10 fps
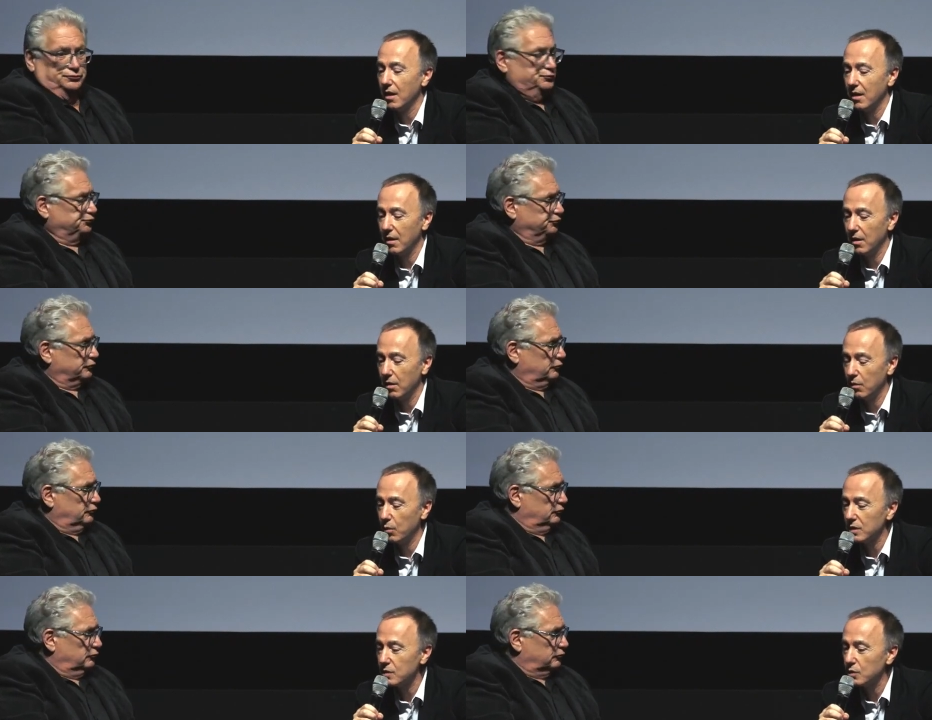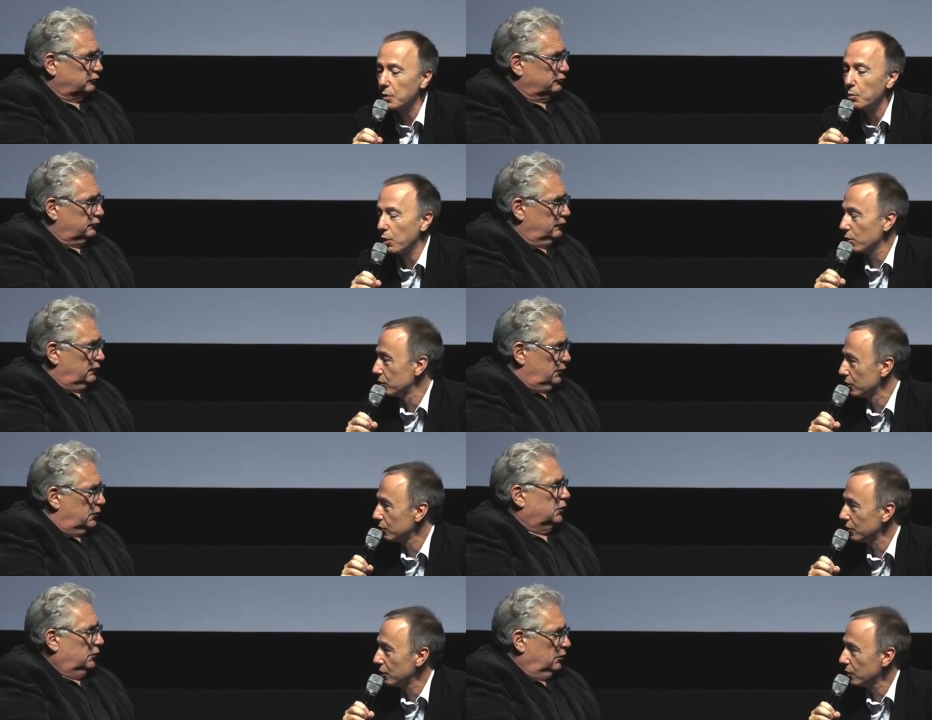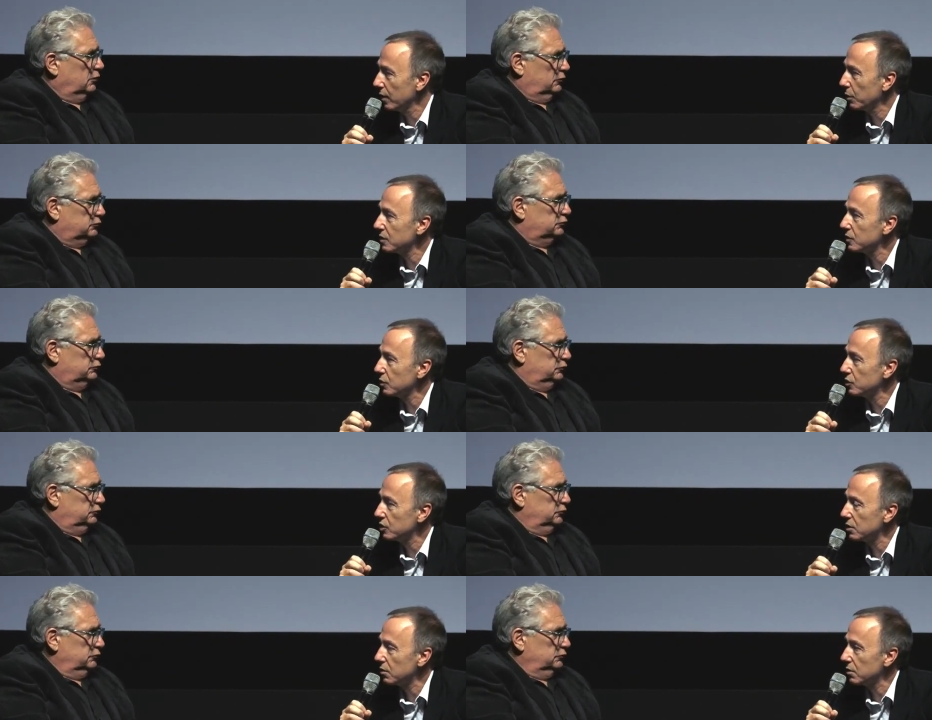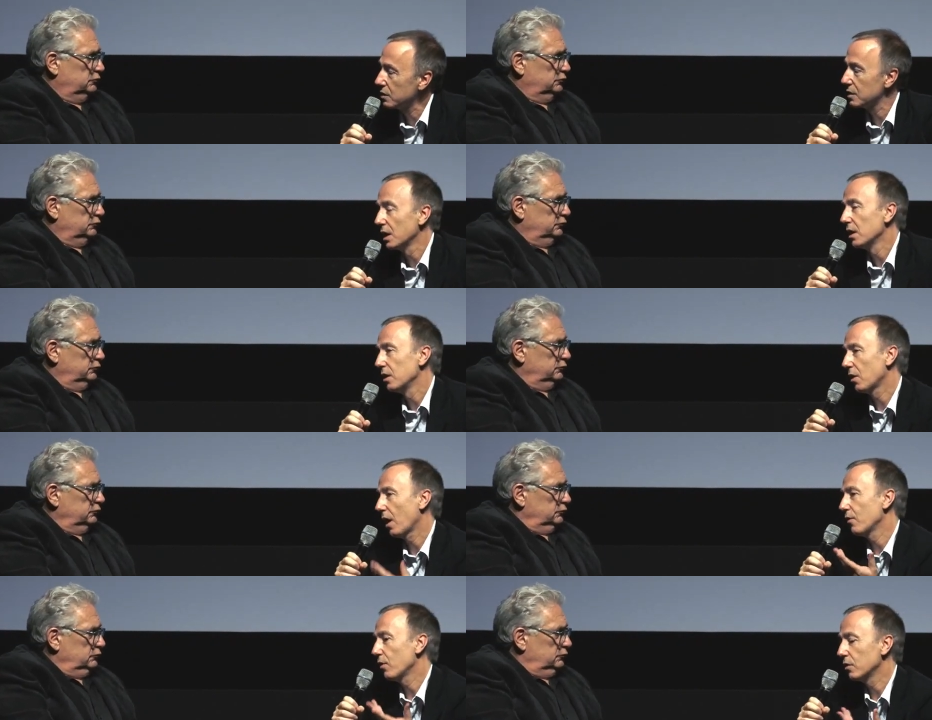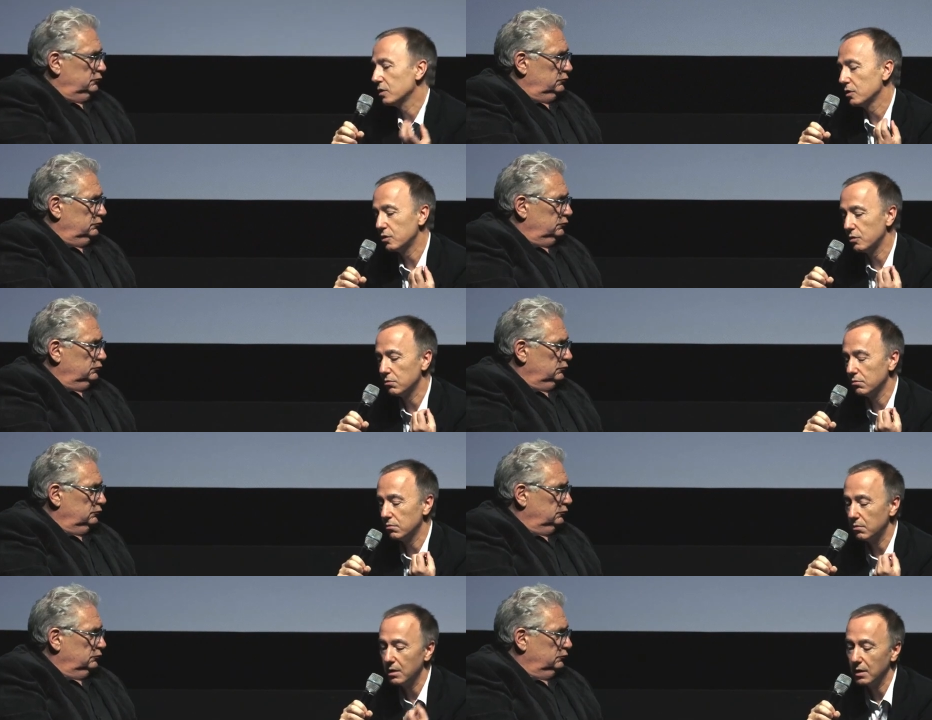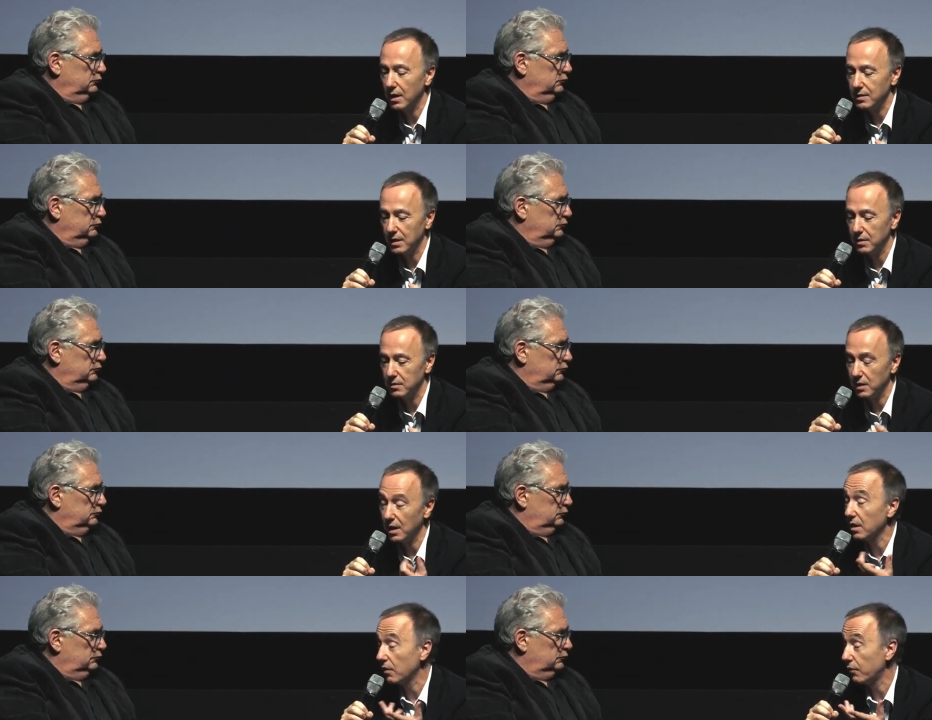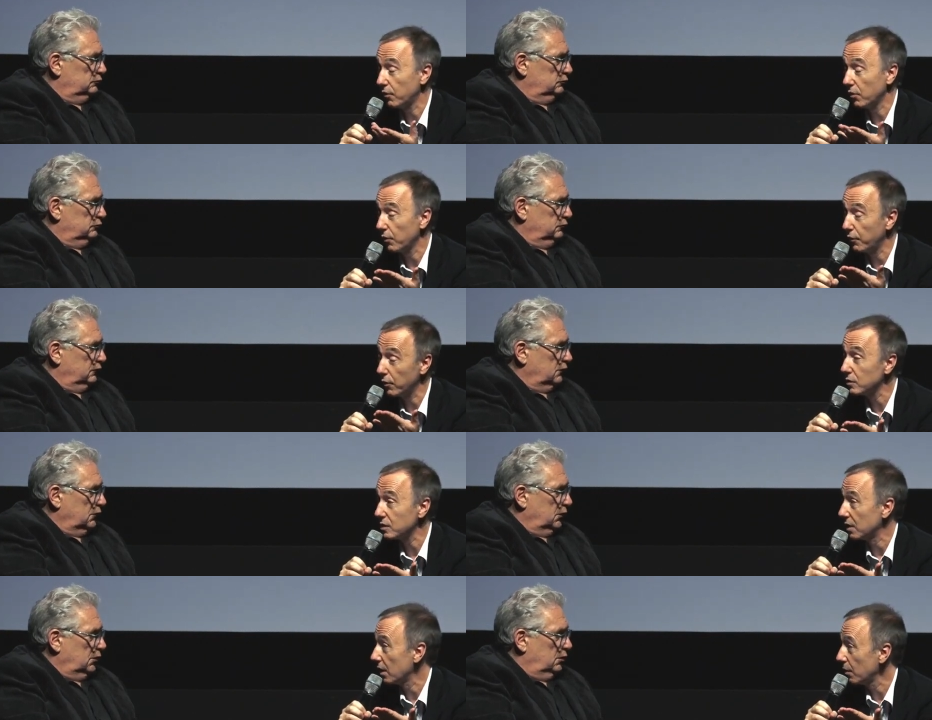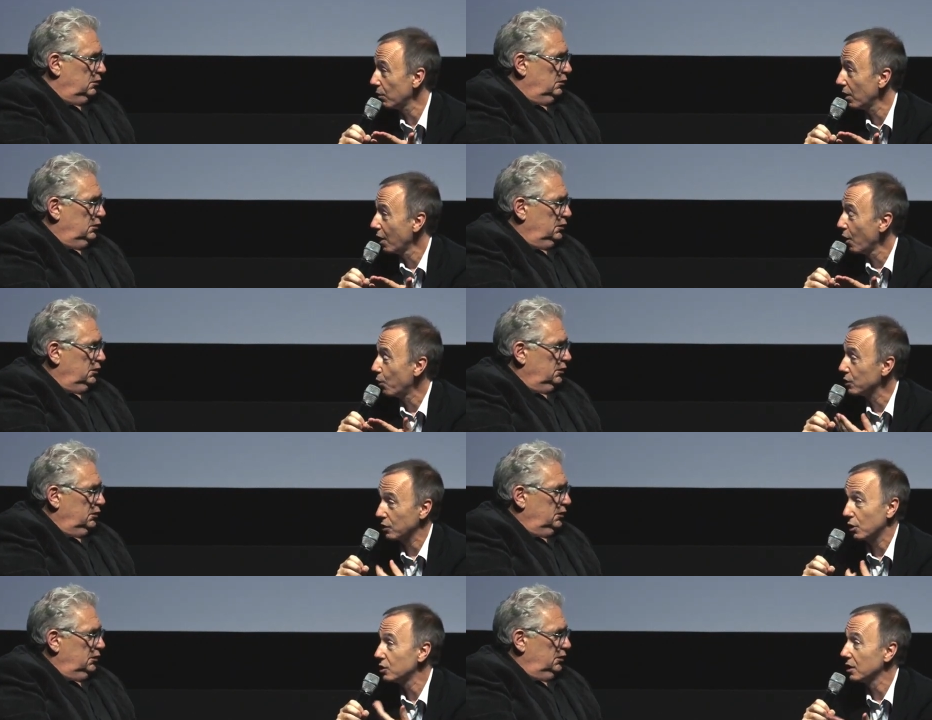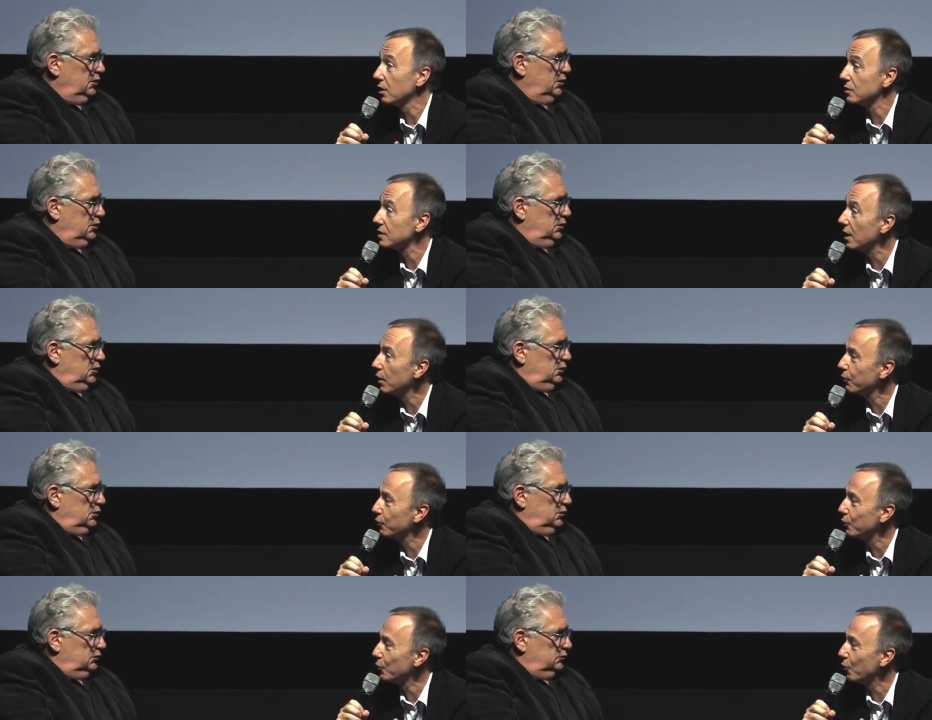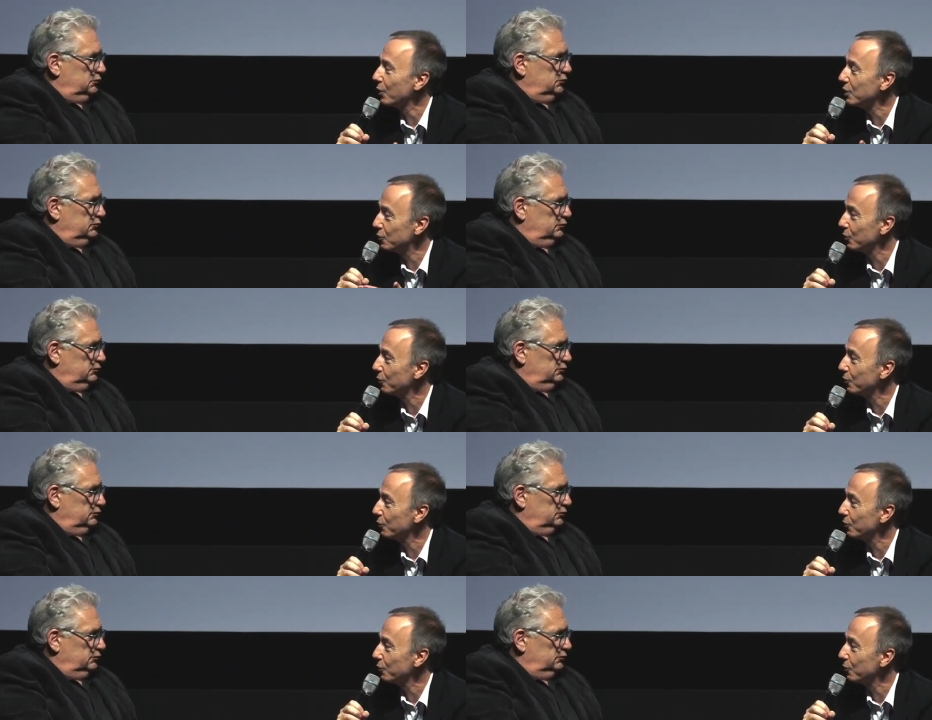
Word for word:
Speaker 1: uh, were so important. You know, they were so generous. You have also to realize that Diana, for the first time, was ushering herself, you know, into